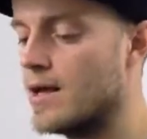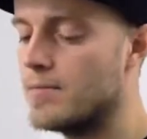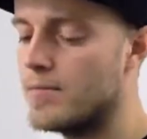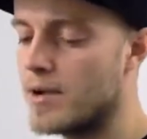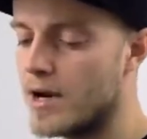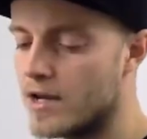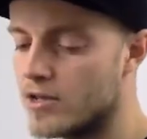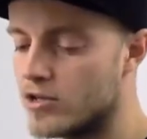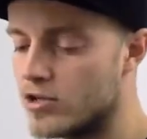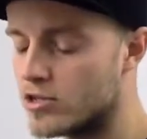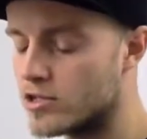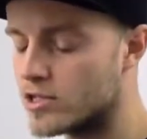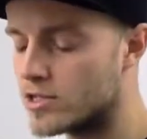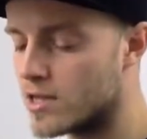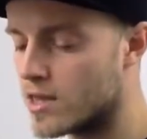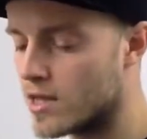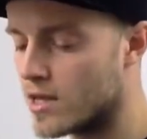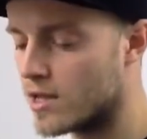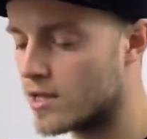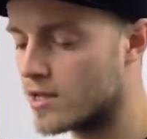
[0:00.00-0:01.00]
But I
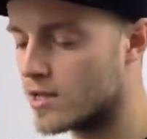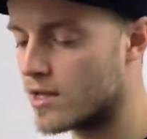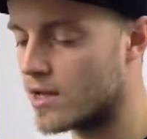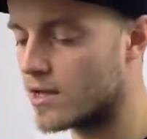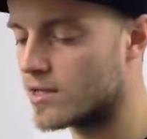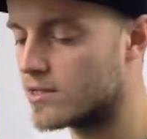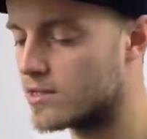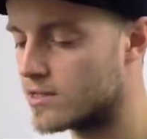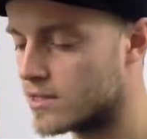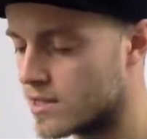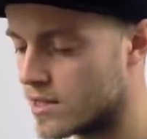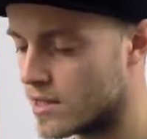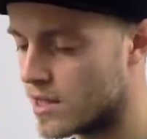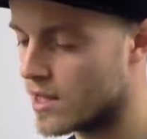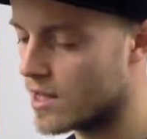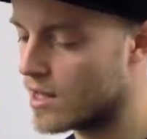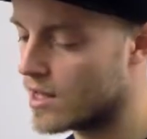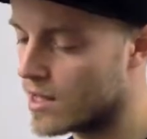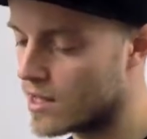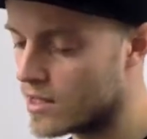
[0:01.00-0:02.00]
just think that
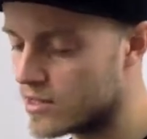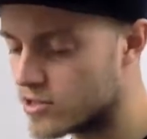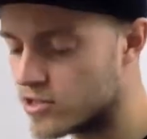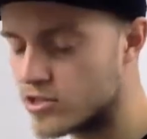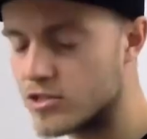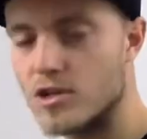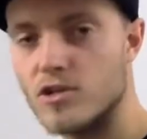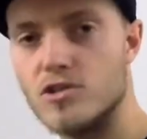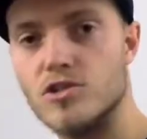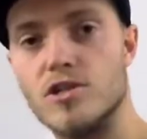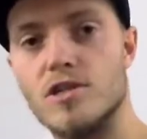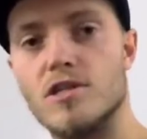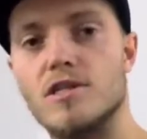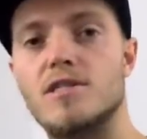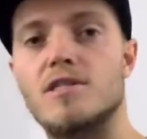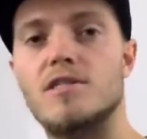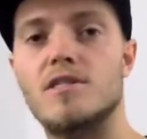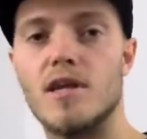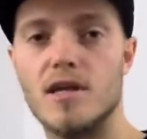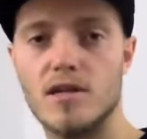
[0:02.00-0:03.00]
it's such an
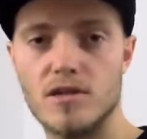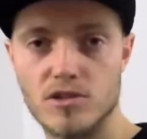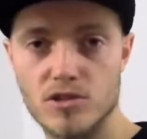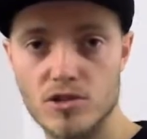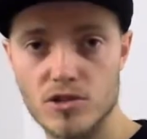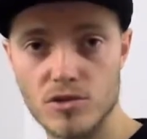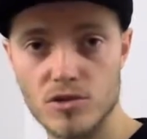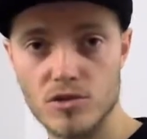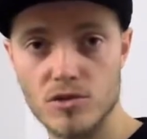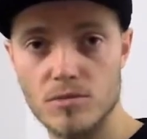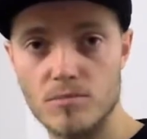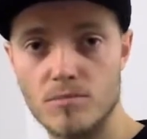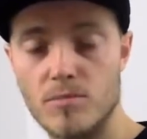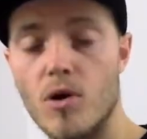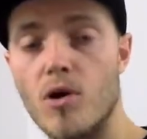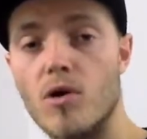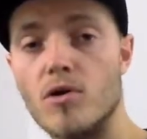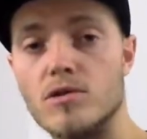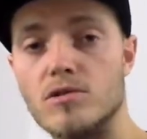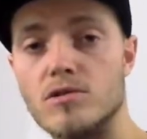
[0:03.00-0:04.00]
essential
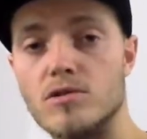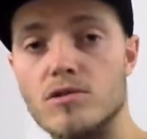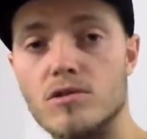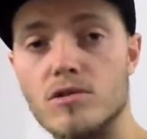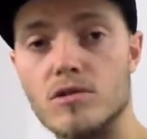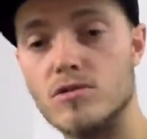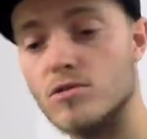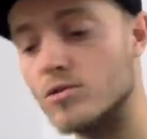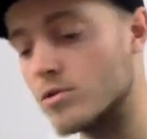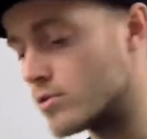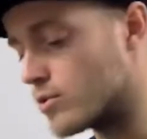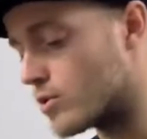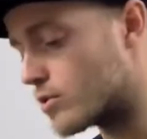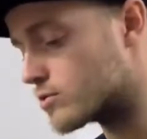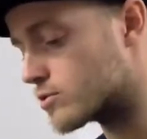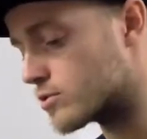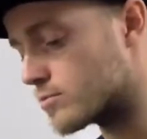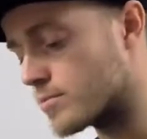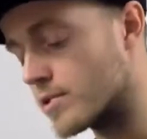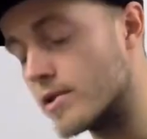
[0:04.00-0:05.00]
part to
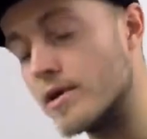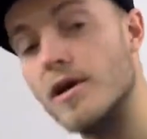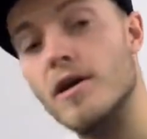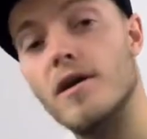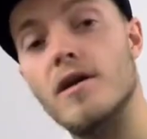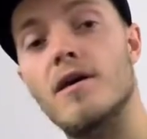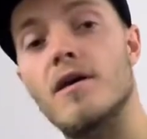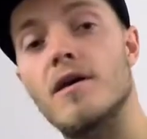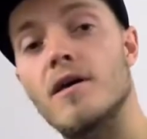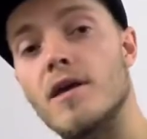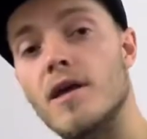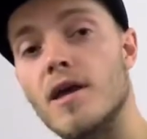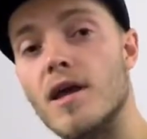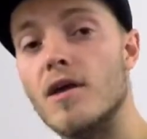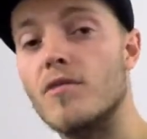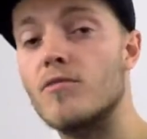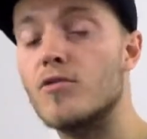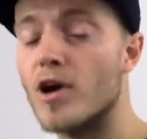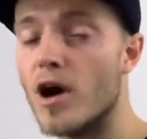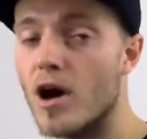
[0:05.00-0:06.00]
learn to play
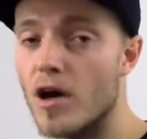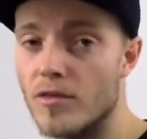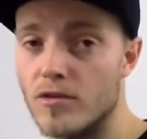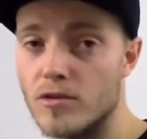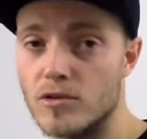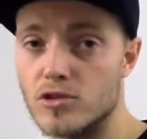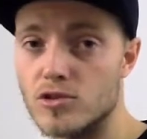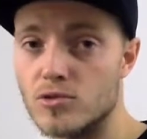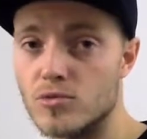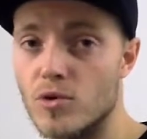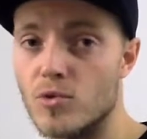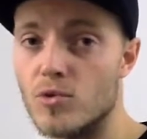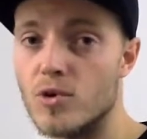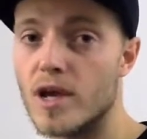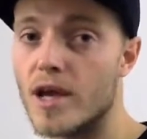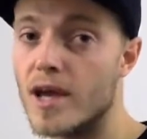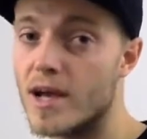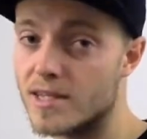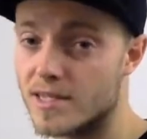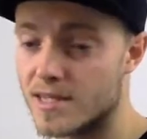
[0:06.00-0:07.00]
every other
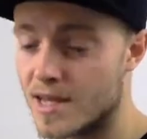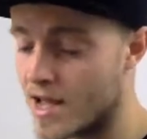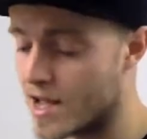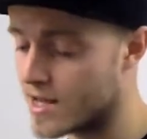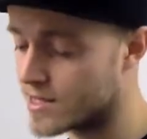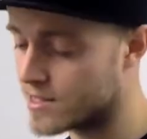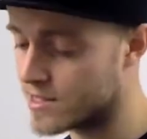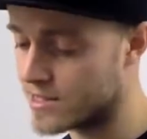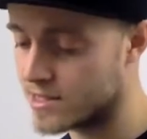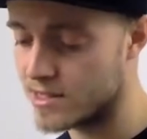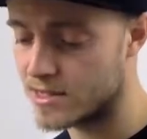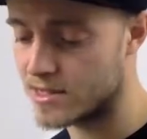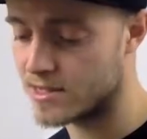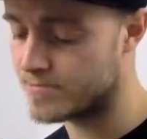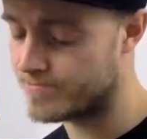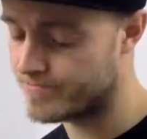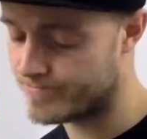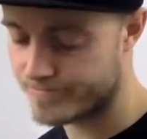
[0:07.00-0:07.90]
stroke as accents.